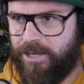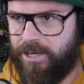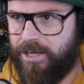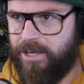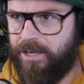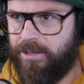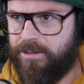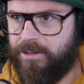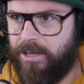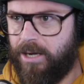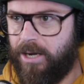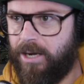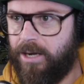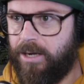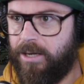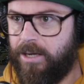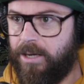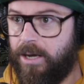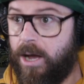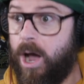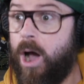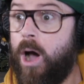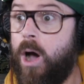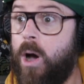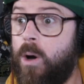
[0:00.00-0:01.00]
And I was like,
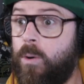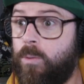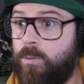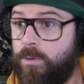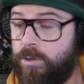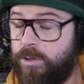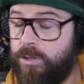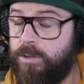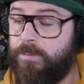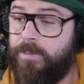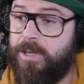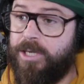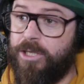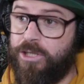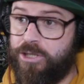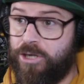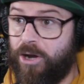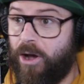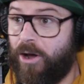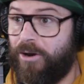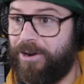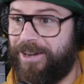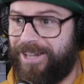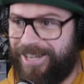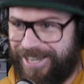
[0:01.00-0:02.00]
oh, you mean
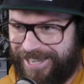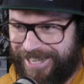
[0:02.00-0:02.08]
John?